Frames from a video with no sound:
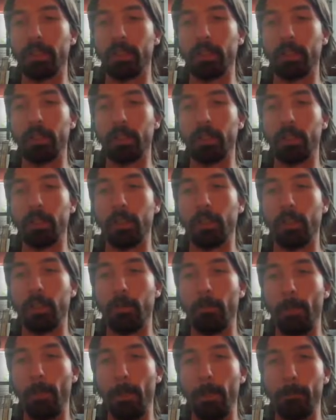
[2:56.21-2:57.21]

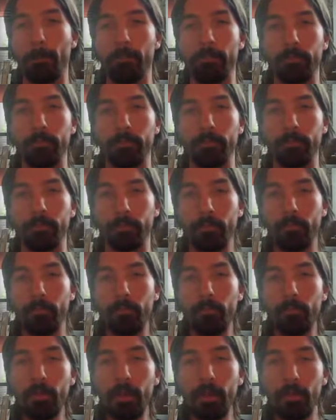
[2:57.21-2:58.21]
um,
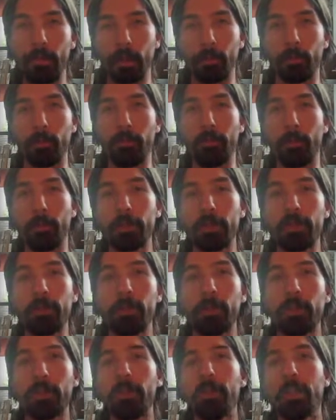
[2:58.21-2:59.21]
not
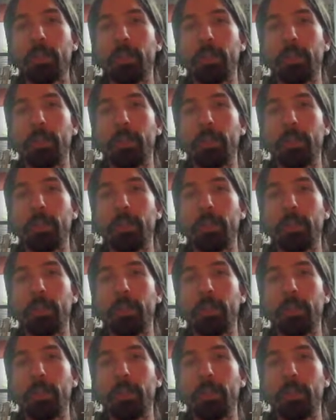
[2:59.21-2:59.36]
reversible.